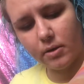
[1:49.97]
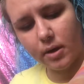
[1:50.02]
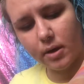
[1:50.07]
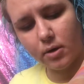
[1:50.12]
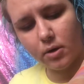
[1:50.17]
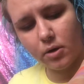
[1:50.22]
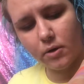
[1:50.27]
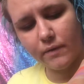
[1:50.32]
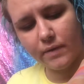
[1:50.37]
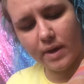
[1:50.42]
I
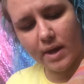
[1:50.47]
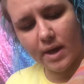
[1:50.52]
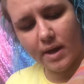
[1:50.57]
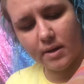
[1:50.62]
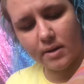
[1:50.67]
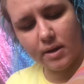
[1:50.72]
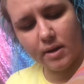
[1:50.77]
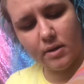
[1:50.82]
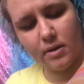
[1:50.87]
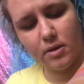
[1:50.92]
don't know if that
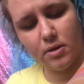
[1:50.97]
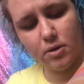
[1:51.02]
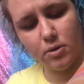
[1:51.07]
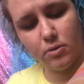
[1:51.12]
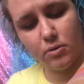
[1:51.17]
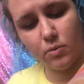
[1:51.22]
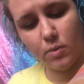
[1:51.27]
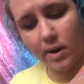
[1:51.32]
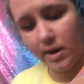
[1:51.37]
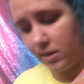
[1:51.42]
had anything to do
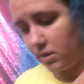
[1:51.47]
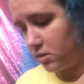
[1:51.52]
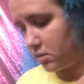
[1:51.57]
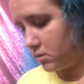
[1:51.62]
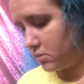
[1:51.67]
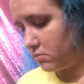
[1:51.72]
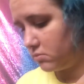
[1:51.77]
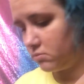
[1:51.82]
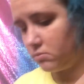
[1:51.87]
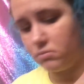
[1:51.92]
with why it's
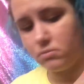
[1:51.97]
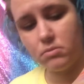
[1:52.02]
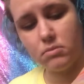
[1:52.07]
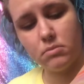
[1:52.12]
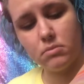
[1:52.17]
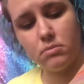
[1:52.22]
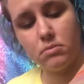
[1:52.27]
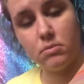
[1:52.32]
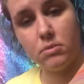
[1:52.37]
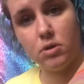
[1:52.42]

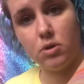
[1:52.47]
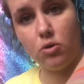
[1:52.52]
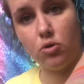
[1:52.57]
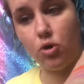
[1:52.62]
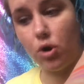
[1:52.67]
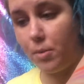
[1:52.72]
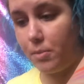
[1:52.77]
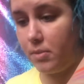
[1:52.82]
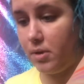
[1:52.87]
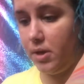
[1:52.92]
so
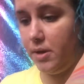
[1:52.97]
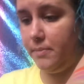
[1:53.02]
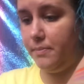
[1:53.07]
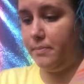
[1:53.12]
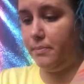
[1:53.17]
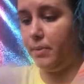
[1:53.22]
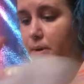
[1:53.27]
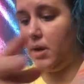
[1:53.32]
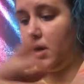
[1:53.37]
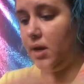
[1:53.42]
crumbly,
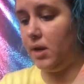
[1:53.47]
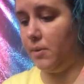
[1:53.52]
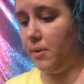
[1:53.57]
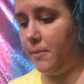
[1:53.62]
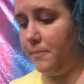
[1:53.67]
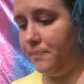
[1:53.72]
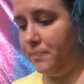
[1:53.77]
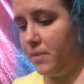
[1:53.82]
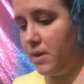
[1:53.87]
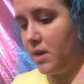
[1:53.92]
but anyway.
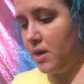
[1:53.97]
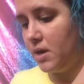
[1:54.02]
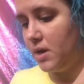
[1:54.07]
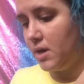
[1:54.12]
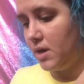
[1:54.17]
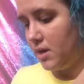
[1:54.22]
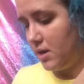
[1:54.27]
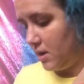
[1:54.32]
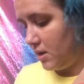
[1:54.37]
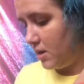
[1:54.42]

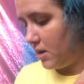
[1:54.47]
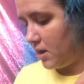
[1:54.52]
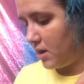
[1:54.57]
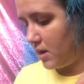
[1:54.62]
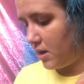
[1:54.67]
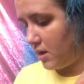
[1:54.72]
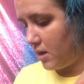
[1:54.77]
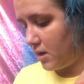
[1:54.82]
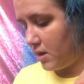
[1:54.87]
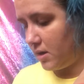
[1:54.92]

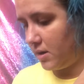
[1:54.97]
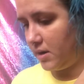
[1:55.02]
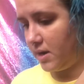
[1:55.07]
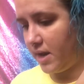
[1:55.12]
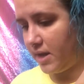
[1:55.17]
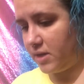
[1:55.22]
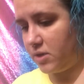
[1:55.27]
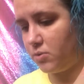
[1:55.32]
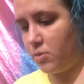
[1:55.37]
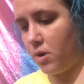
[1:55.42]

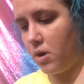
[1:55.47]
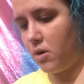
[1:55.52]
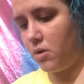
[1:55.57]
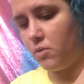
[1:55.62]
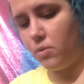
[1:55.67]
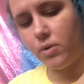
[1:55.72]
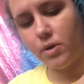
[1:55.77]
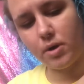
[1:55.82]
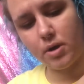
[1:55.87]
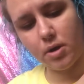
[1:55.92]
Next row,
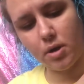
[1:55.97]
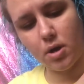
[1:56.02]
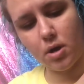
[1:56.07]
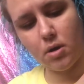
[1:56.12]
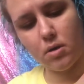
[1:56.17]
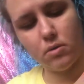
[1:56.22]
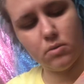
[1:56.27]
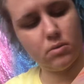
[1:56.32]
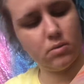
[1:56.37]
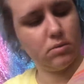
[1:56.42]
we're gonna
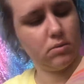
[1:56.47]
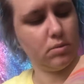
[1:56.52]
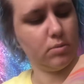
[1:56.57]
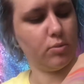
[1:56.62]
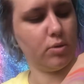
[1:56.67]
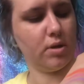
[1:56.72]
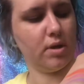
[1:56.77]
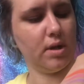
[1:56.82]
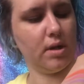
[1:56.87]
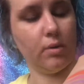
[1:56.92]
go, oh, I'm
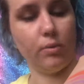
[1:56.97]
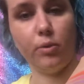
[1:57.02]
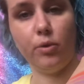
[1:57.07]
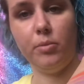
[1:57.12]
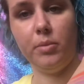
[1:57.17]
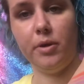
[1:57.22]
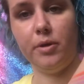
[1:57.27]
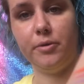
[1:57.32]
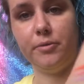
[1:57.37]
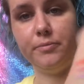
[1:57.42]
running out of
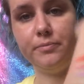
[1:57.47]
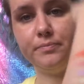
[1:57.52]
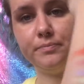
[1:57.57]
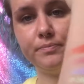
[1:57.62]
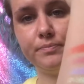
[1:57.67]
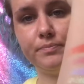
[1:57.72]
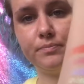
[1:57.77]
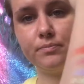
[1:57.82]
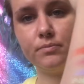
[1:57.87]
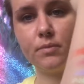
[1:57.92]
room here.
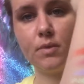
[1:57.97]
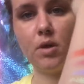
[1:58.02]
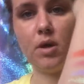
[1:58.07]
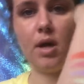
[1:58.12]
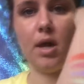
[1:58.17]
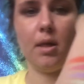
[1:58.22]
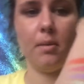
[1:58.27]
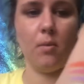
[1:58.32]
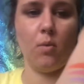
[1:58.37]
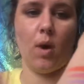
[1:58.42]

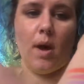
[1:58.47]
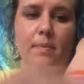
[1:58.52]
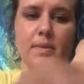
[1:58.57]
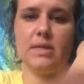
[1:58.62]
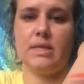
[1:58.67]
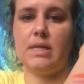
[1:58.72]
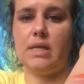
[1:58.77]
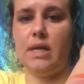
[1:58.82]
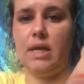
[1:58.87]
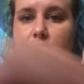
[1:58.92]
Okay, let me wipe
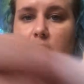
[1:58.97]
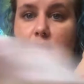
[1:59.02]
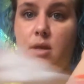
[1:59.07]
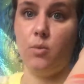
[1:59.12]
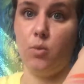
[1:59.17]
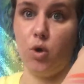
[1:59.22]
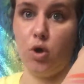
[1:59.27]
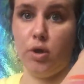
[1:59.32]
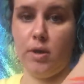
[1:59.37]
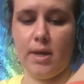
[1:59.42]
this clean and then
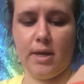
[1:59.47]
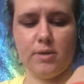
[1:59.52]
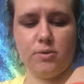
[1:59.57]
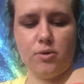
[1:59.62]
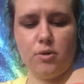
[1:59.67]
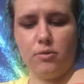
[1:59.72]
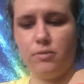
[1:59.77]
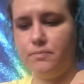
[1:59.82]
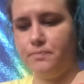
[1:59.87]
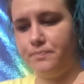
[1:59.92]
we'll go to the next
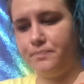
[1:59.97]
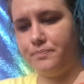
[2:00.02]
row.